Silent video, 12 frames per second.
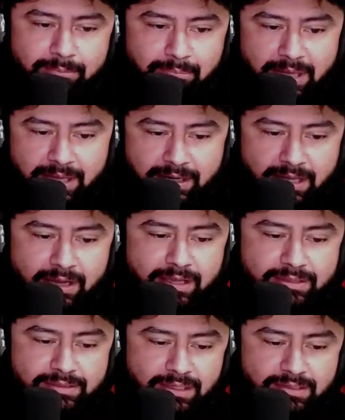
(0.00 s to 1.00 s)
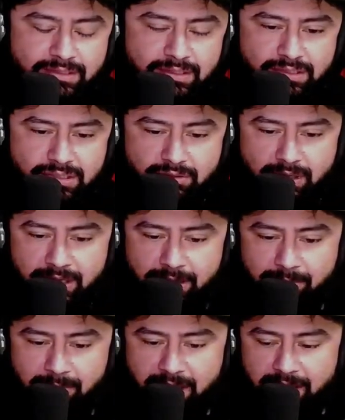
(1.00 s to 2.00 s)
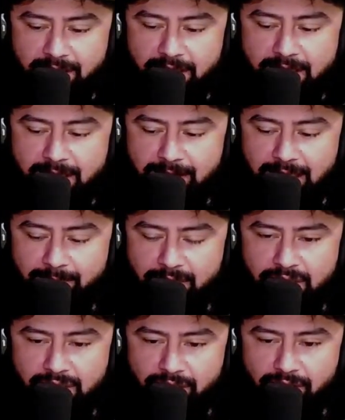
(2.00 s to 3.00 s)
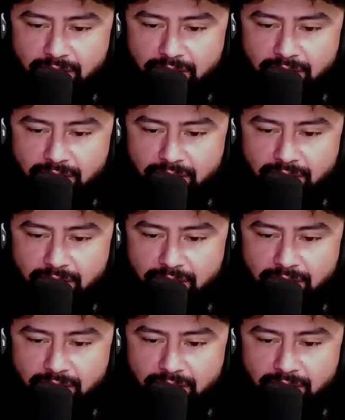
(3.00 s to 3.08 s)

meta, guys. It's just straight up meta. Let me show you